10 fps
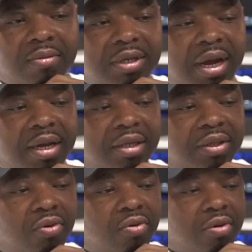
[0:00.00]
I'm saying?
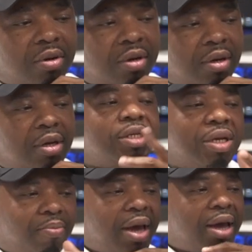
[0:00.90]
So
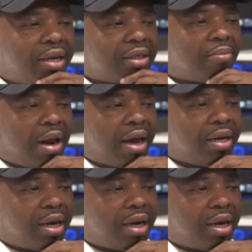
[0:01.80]
Timmy had some light